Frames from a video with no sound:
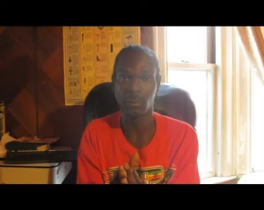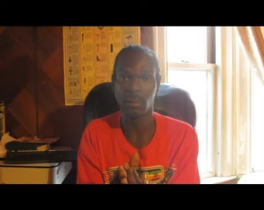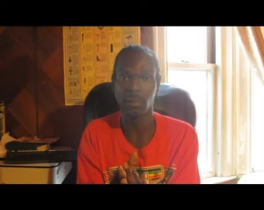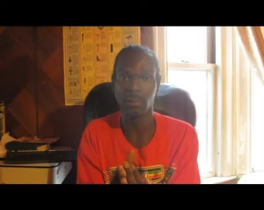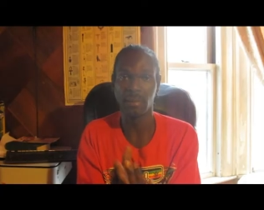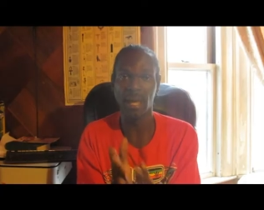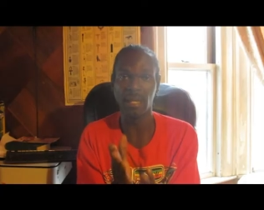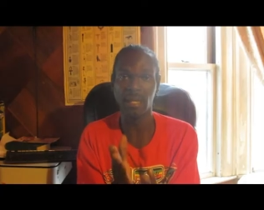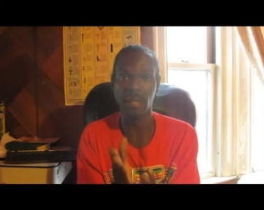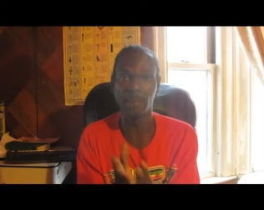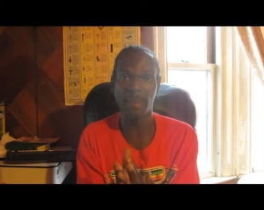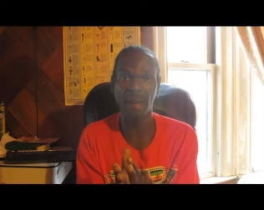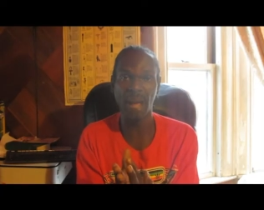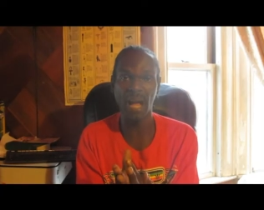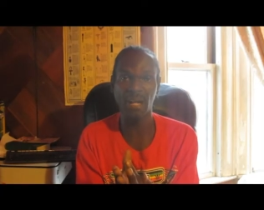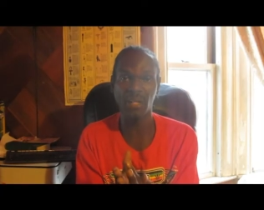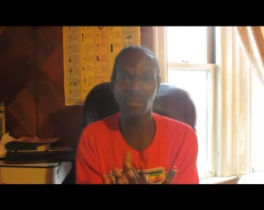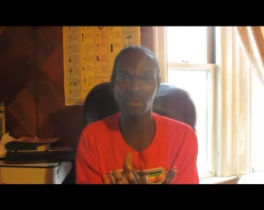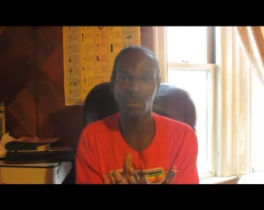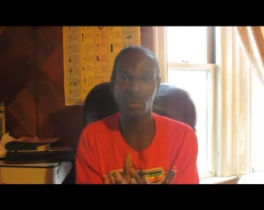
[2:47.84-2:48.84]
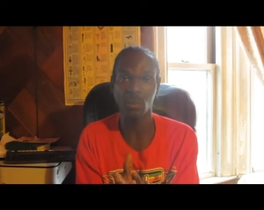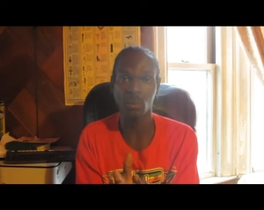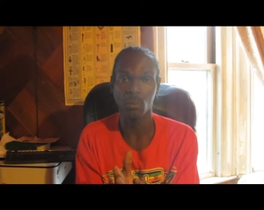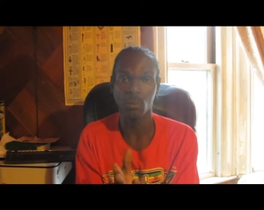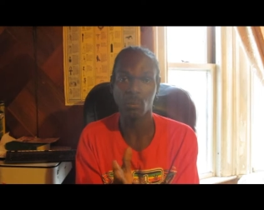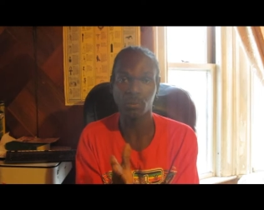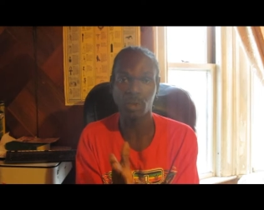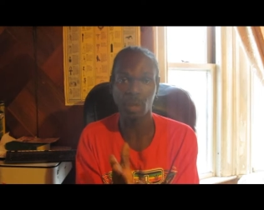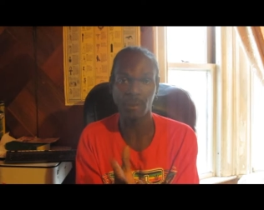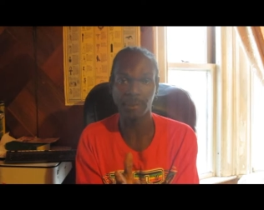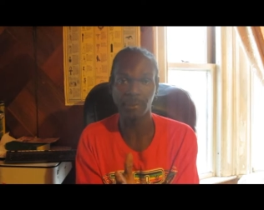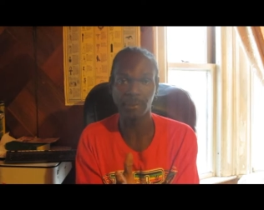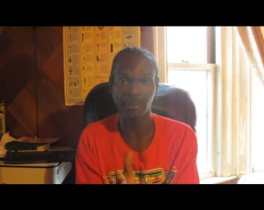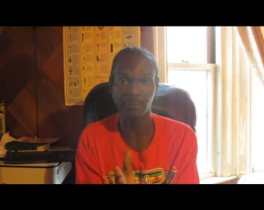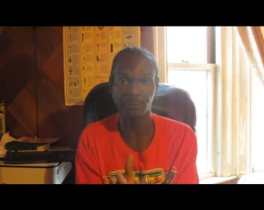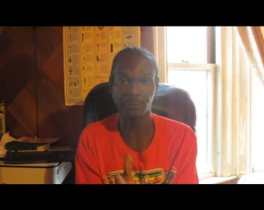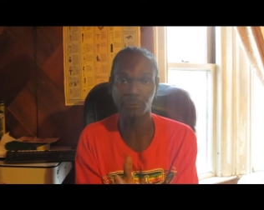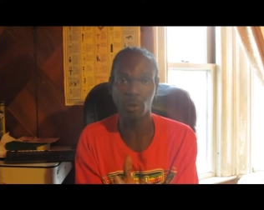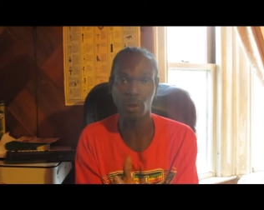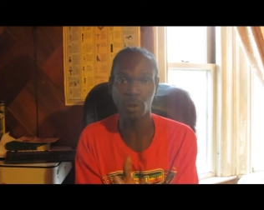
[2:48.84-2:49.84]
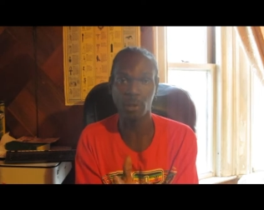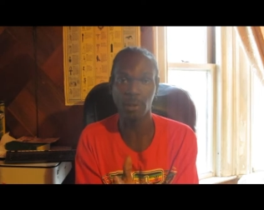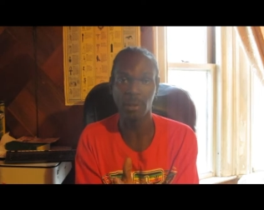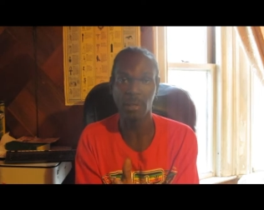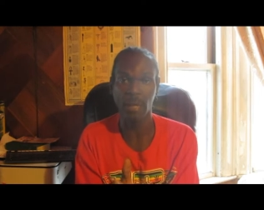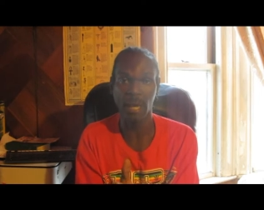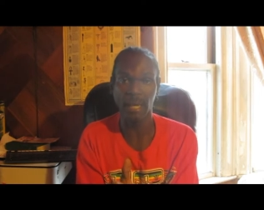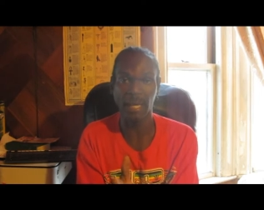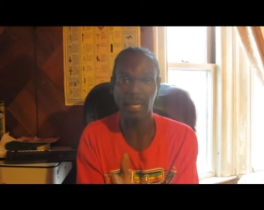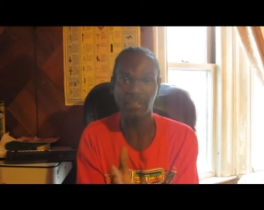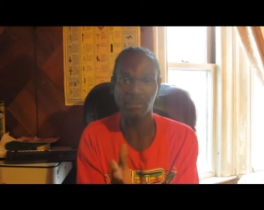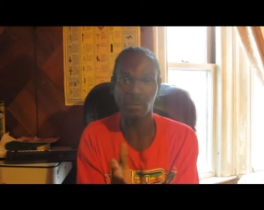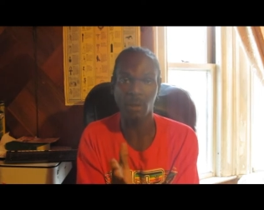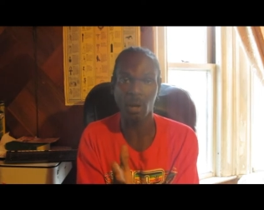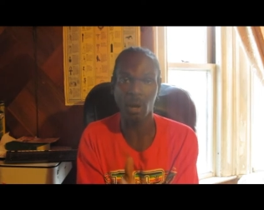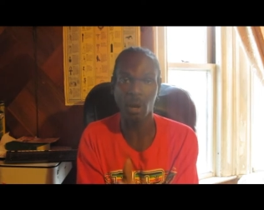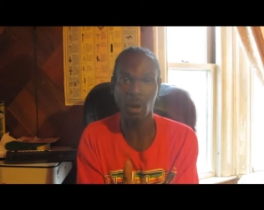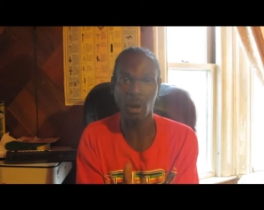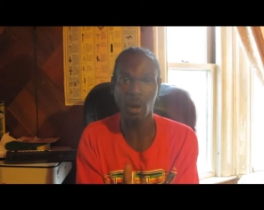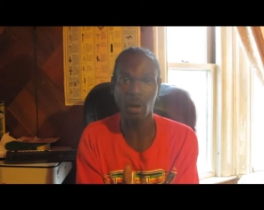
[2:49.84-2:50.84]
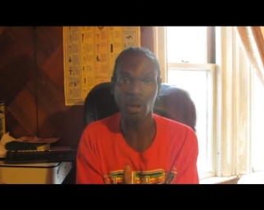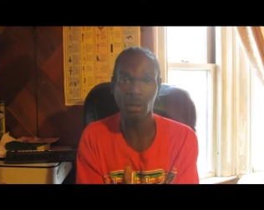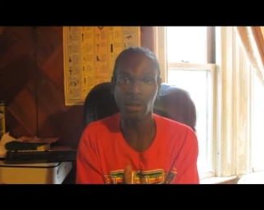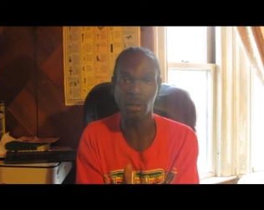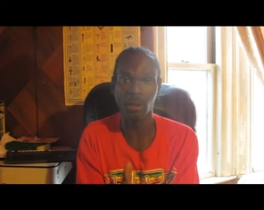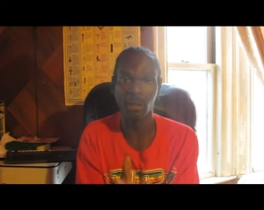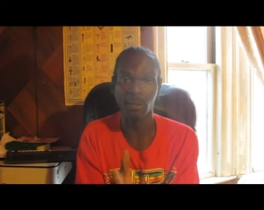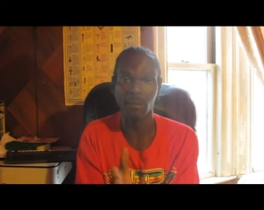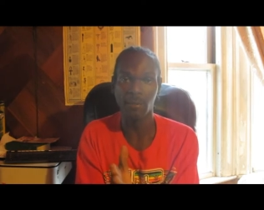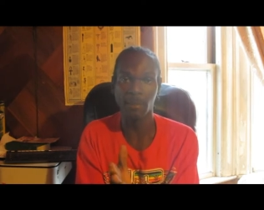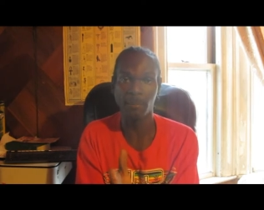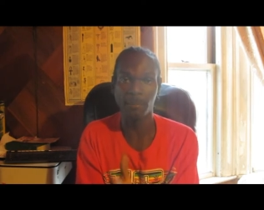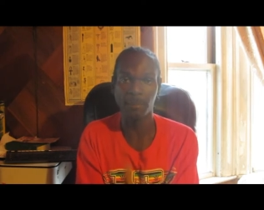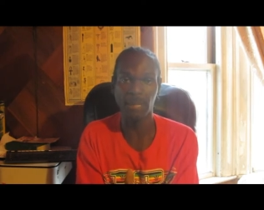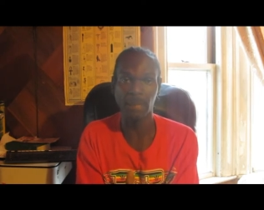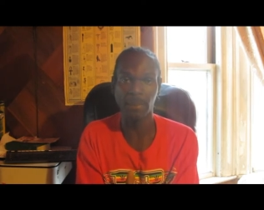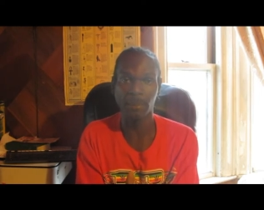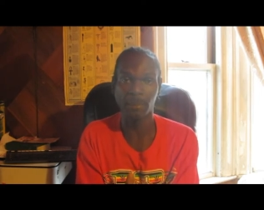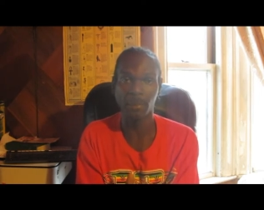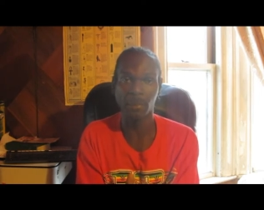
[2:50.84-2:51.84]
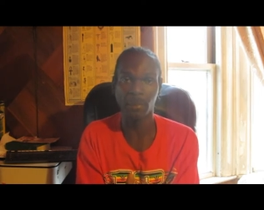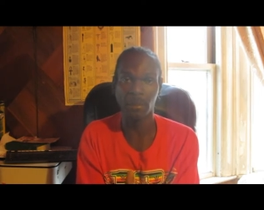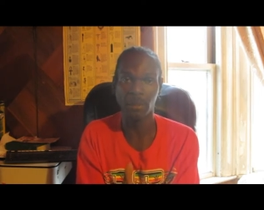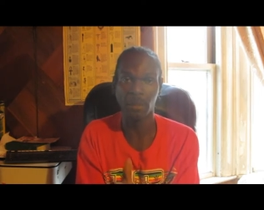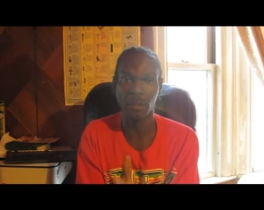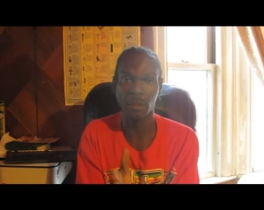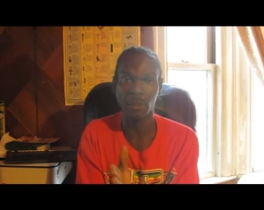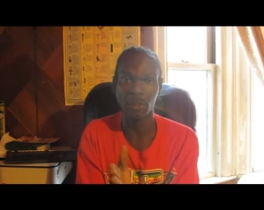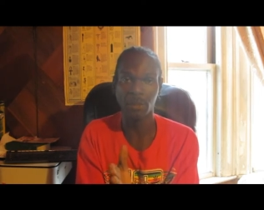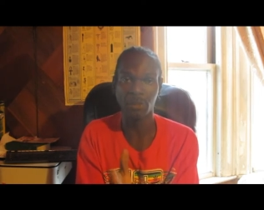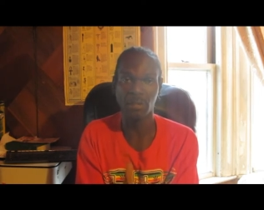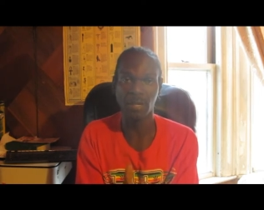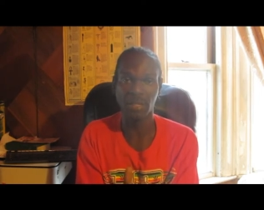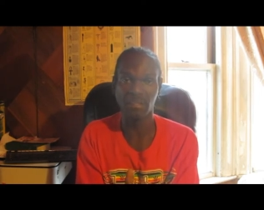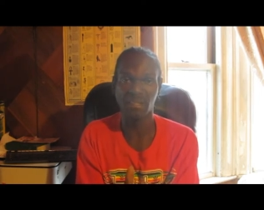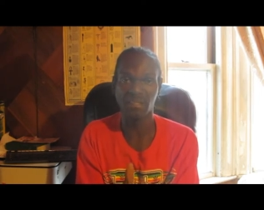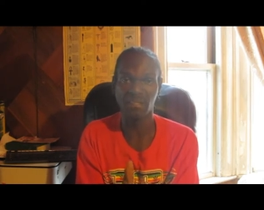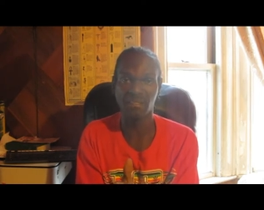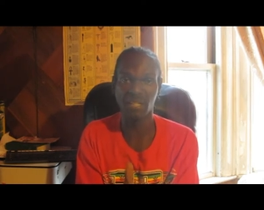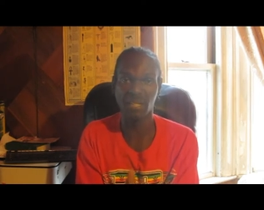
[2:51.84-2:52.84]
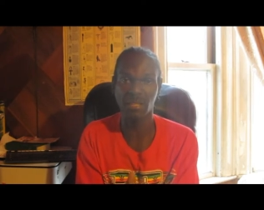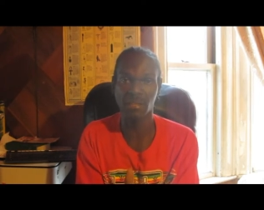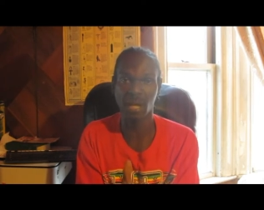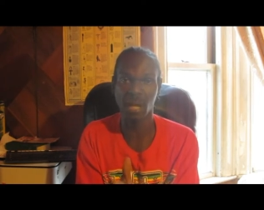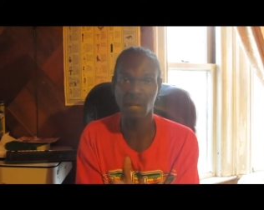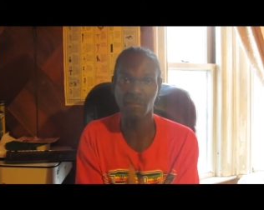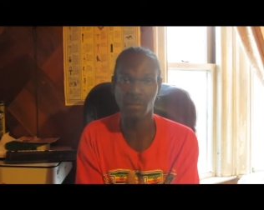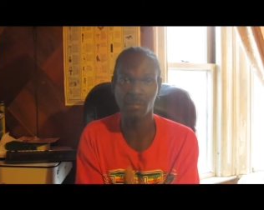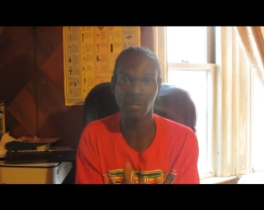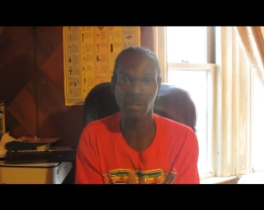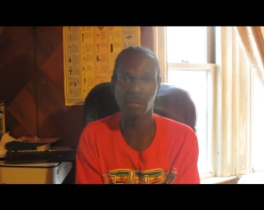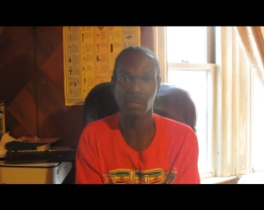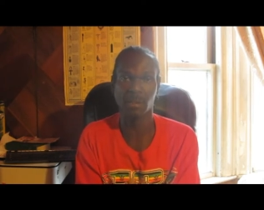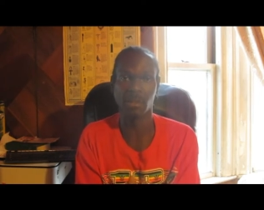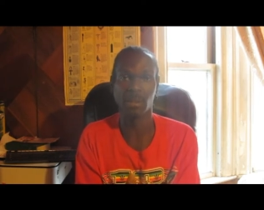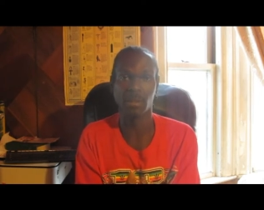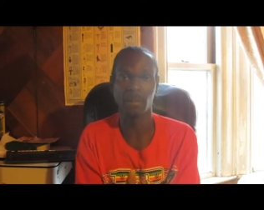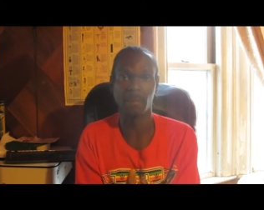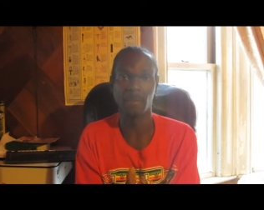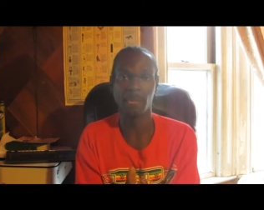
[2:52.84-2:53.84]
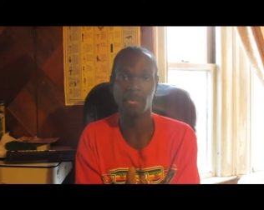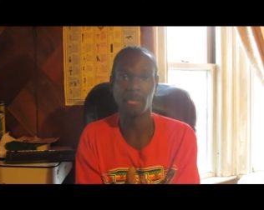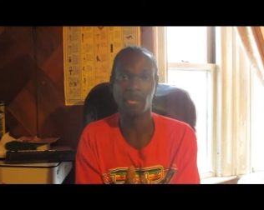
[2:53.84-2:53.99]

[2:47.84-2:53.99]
that the banks was committing fraud against all the people in the United States of America.